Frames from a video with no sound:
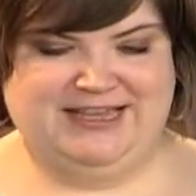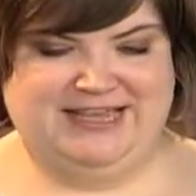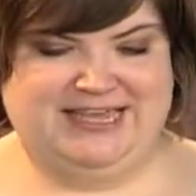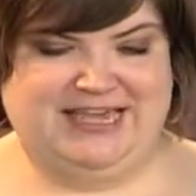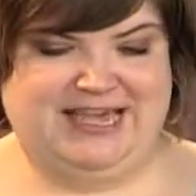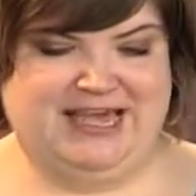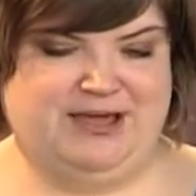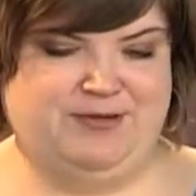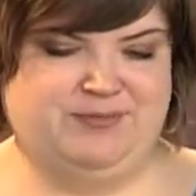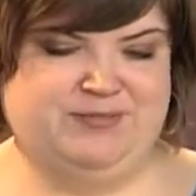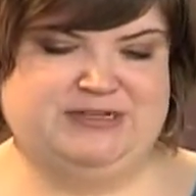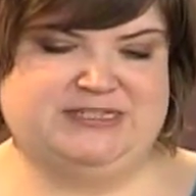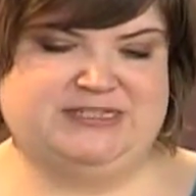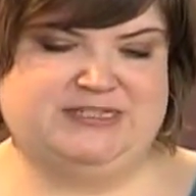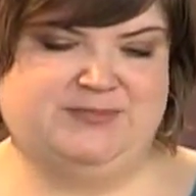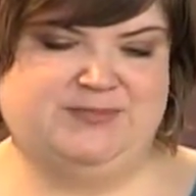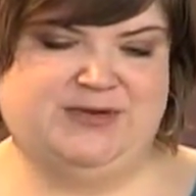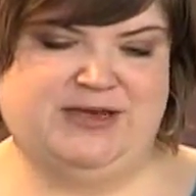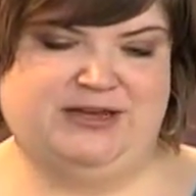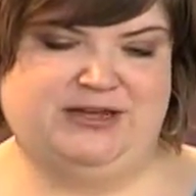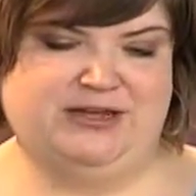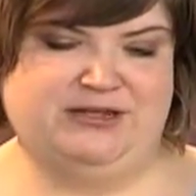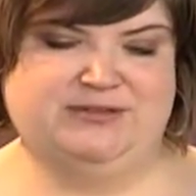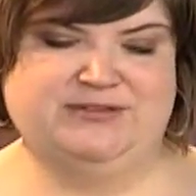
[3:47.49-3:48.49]
Yeah, and Misty
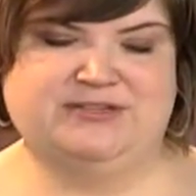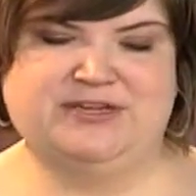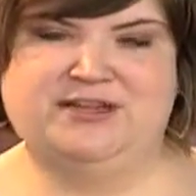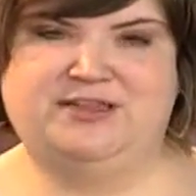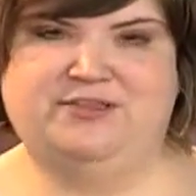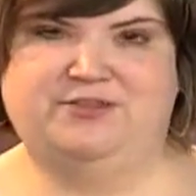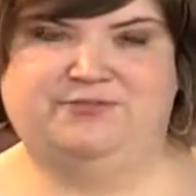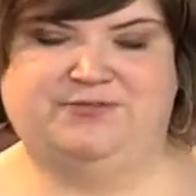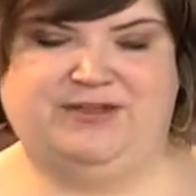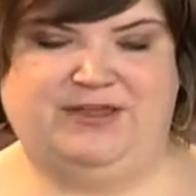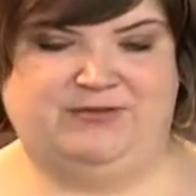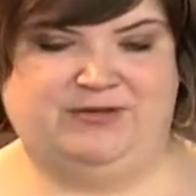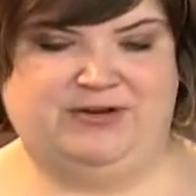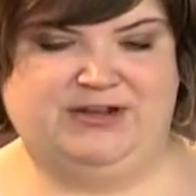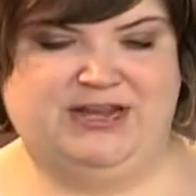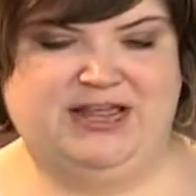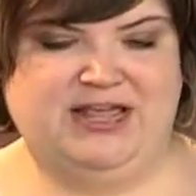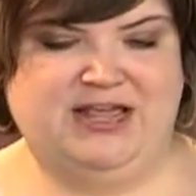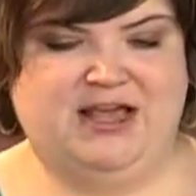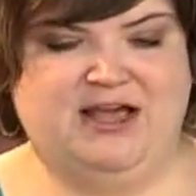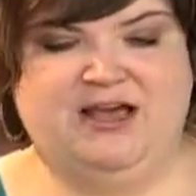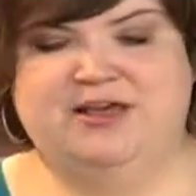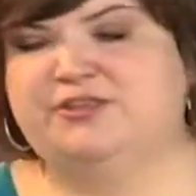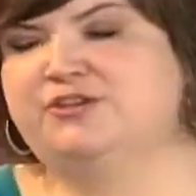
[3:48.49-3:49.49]
Meadows, another favorite.
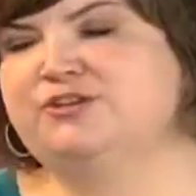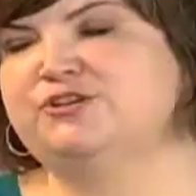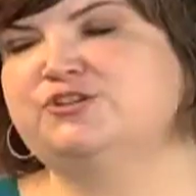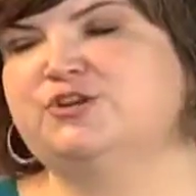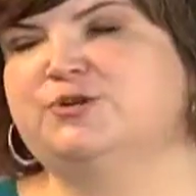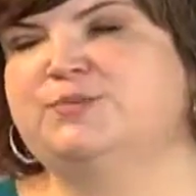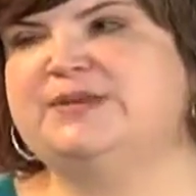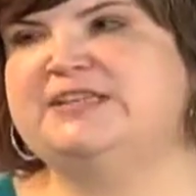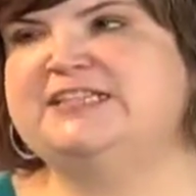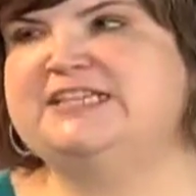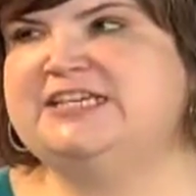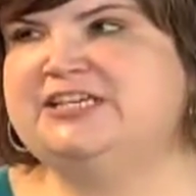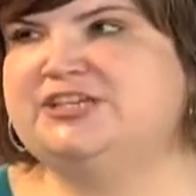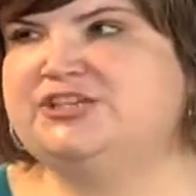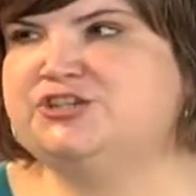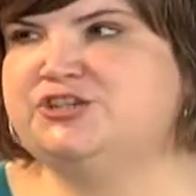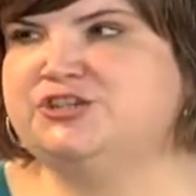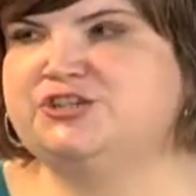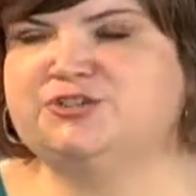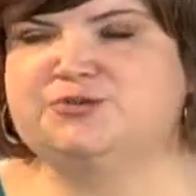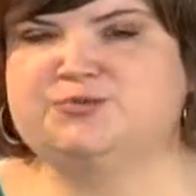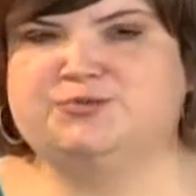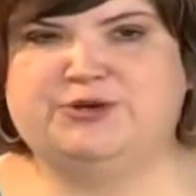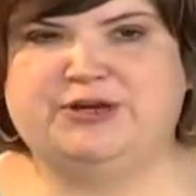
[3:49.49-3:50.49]
There's going to be
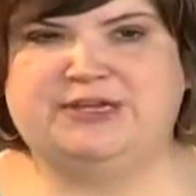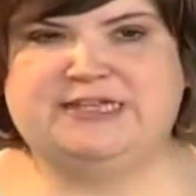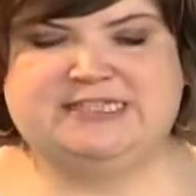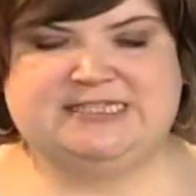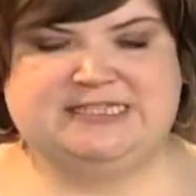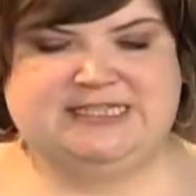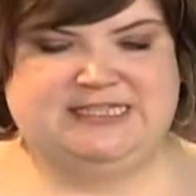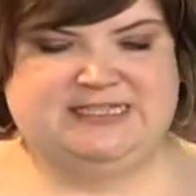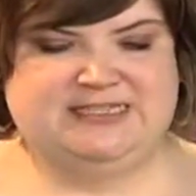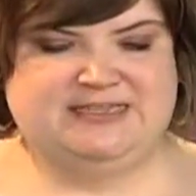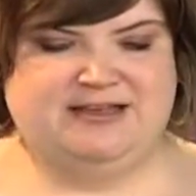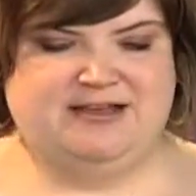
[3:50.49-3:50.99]
T-shirts and bracelets.